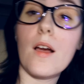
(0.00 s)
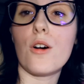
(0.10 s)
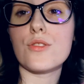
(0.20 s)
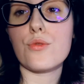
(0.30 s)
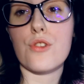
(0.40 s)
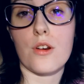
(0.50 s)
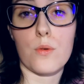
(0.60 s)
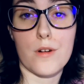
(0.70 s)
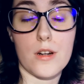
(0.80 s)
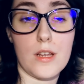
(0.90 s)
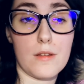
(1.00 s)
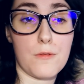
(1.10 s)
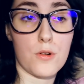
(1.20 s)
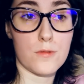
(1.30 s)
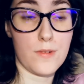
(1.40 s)
Also, trigger warning
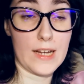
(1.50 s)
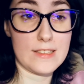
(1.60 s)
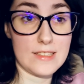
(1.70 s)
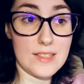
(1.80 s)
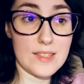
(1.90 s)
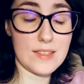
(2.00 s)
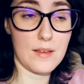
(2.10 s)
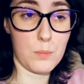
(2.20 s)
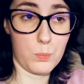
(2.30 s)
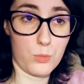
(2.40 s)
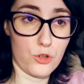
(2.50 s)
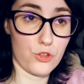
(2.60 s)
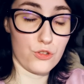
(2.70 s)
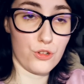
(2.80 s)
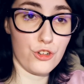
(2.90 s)
for violence,
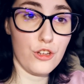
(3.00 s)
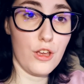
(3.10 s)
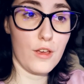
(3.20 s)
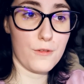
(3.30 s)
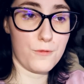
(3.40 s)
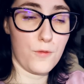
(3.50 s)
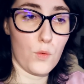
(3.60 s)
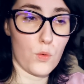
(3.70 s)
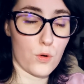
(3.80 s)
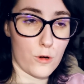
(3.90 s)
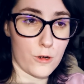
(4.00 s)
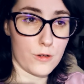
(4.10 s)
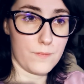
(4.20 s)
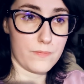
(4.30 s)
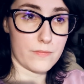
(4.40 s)
murder, for